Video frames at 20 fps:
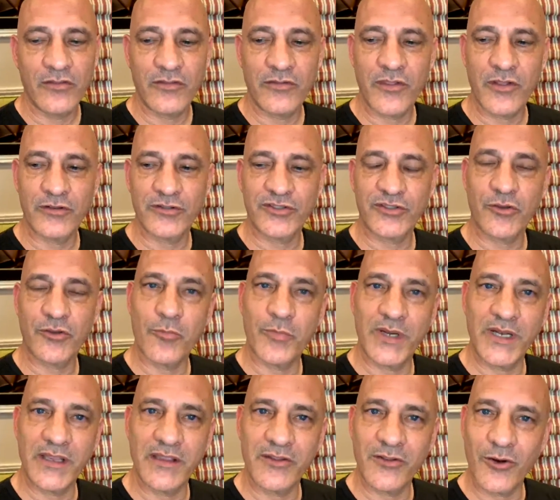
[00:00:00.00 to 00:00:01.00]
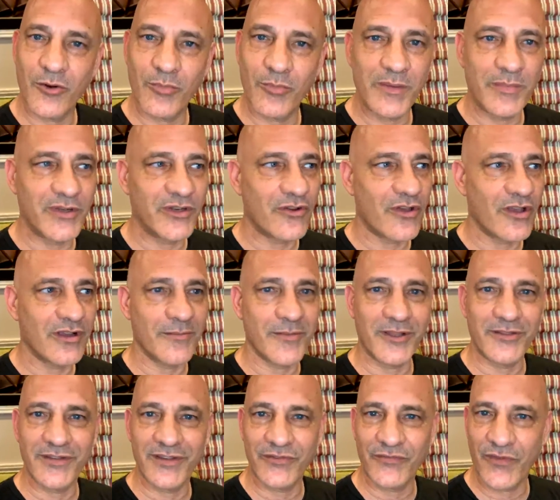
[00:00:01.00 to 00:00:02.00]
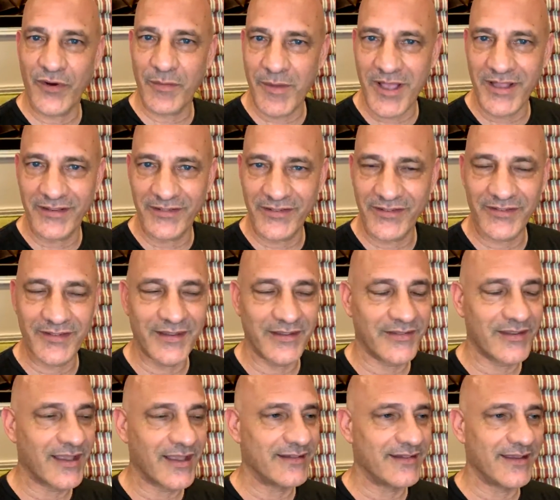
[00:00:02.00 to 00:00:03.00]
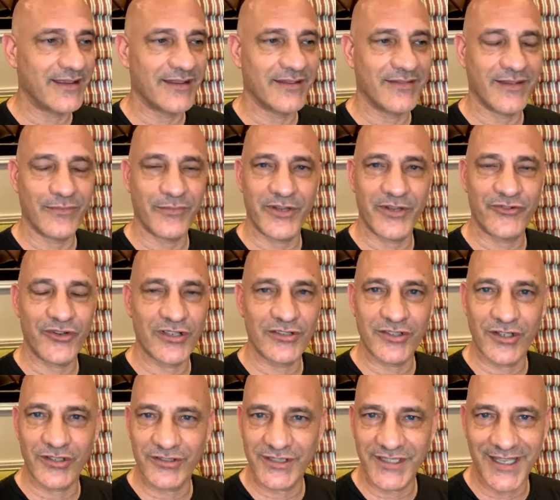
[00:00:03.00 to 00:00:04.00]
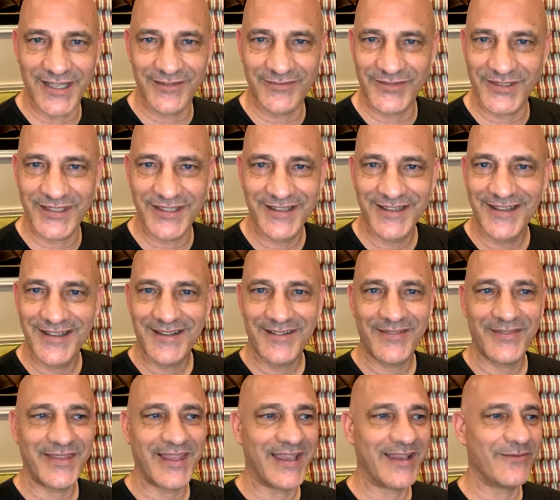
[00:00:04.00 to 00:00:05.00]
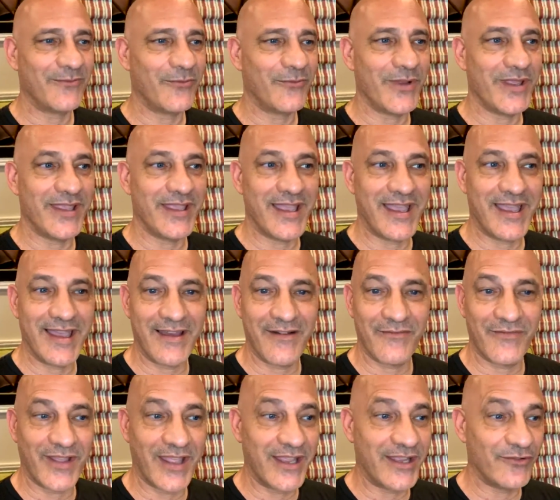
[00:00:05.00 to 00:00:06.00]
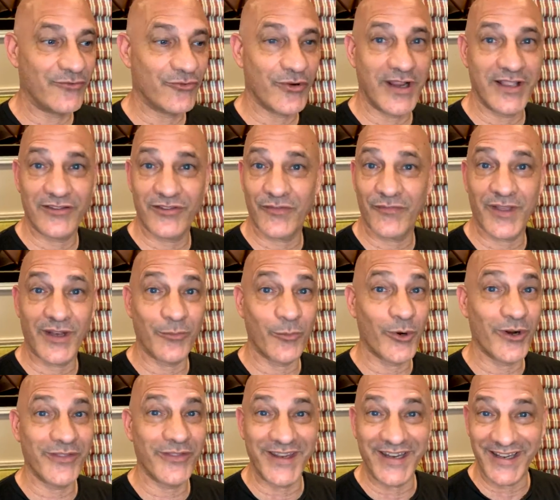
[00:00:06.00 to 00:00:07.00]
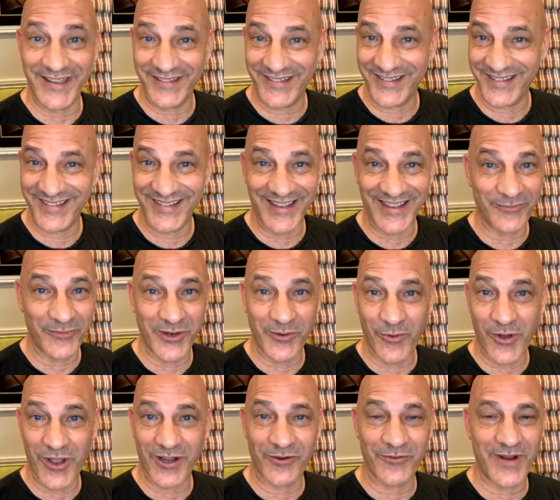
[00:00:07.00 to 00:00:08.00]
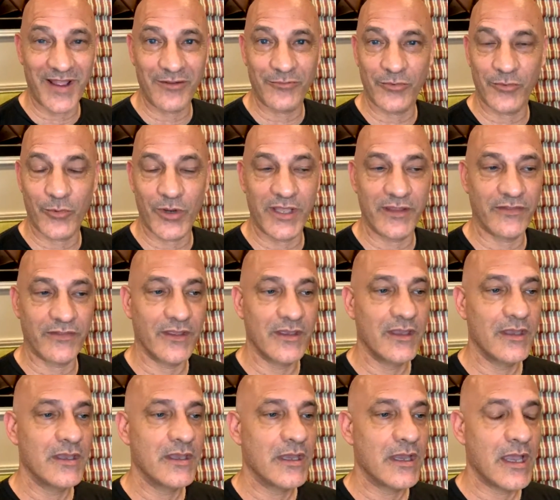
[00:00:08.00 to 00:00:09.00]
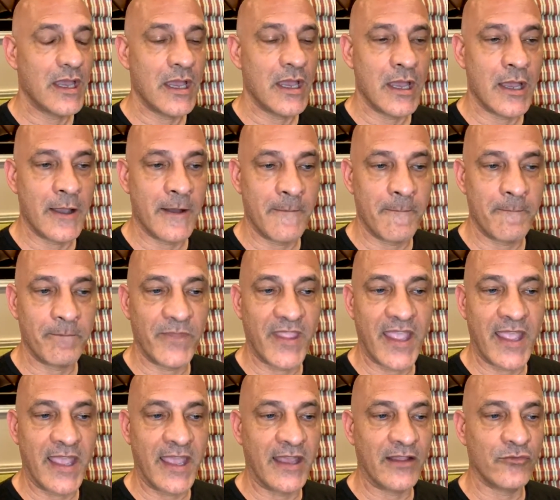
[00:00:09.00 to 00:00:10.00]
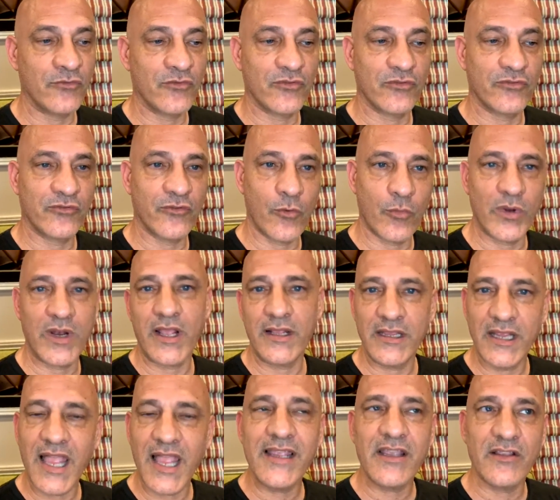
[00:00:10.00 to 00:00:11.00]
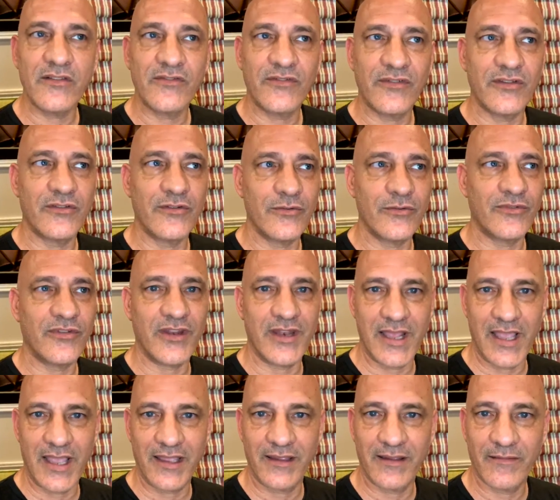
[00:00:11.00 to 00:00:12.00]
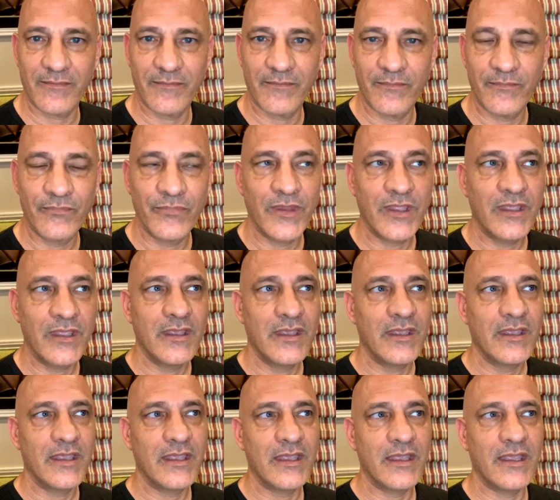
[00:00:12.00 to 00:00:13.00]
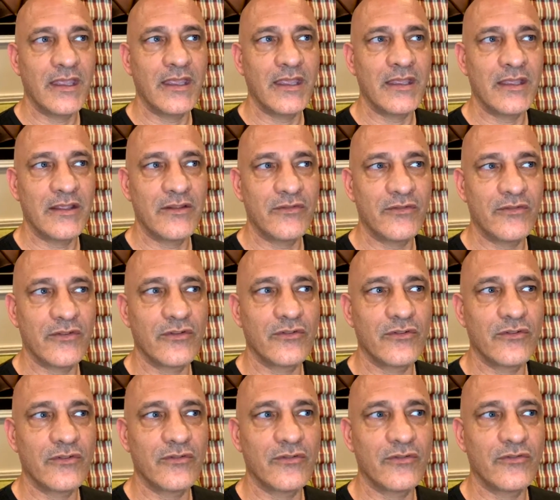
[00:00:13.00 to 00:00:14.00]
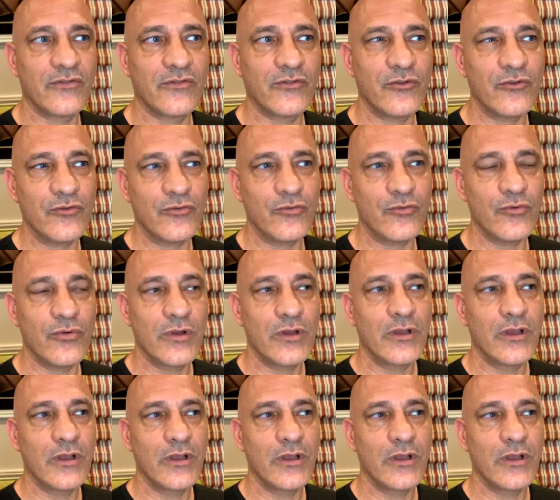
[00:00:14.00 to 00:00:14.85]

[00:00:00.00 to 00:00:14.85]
There's so many, we've been talking about this for months, this idea that we judge ourselves, that we have a trance of unworthiness that we walk around with. And so what I'd like us to do today is to